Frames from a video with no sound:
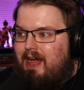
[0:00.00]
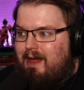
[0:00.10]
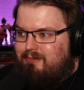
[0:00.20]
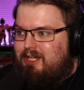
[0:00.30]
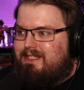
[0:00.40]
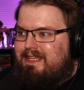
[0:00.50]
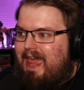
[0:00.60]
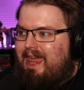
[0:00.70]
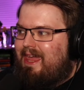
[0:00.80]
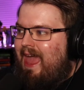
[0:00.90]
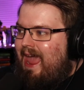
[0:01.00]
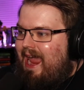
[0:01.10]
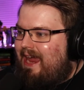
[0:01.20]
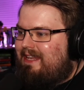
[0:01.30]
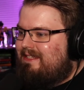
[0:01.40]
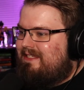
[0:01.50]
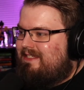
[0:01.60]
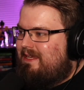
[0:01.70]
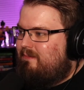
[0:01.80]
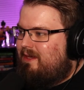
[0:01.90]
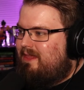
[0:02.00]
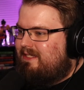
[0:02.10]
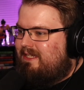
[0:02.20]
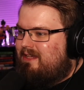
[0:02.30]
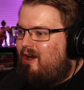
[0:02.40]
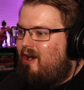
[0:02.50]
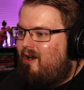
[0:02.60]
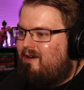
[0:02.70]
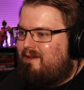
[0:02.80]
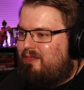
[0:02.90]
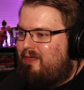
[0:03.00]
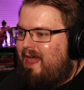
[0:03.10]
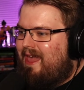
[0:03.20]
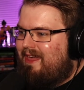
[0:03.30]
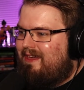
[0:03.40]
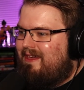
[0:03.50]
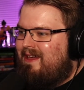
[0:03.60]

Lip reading: I'm just saying, it doesn't seem like this is a hard thing